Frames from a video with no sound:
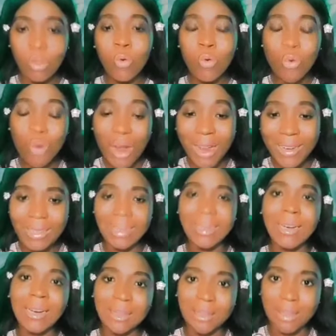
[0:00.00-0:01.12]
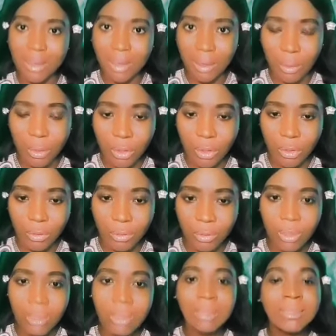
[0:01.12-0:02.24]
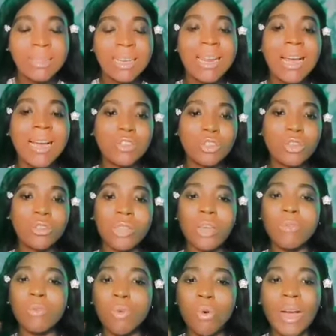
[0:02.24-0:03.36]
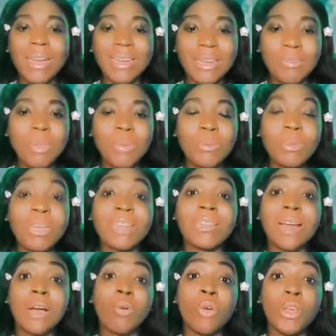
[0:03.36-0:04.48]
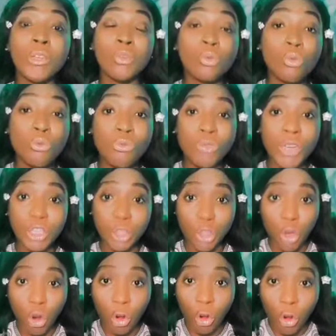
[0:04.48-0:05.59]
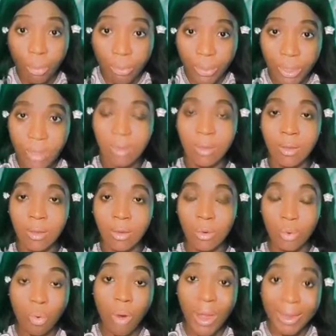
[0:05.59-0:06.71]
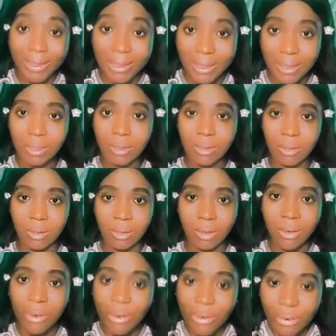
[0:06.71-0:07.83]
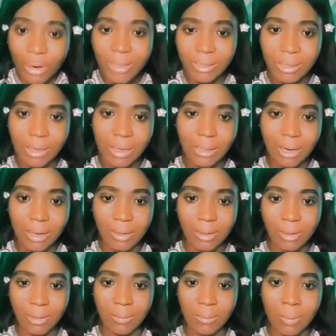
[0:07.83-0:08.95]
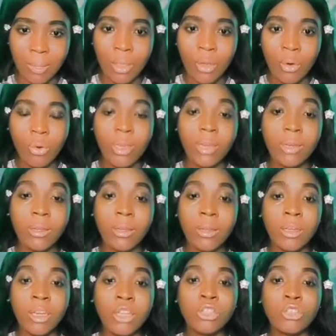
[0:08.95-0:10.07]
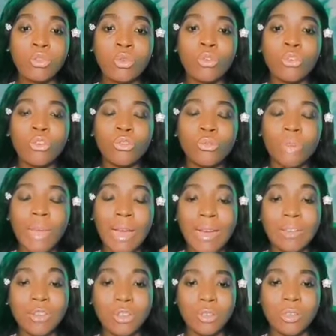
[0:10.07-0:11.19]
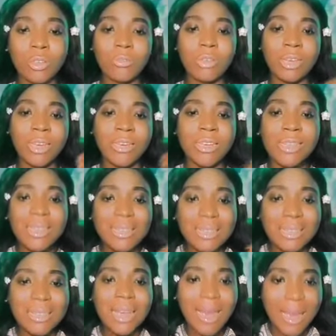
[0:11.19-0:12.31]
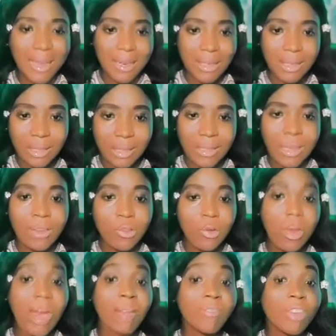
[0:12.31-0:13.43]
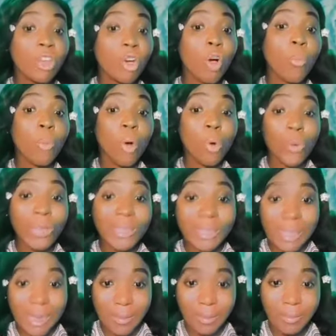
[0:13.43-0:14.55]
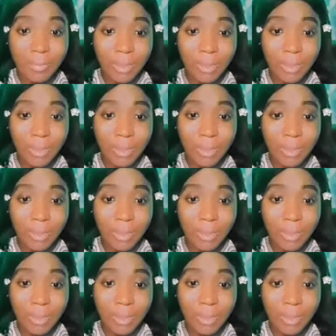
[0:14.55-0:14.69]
Who are they? Answer that question. Then ask yourself, who are the people that are going to read your copy? Who are they? Write that answer. Okay, so you now ask yourself again, is there anything that you have in common with them?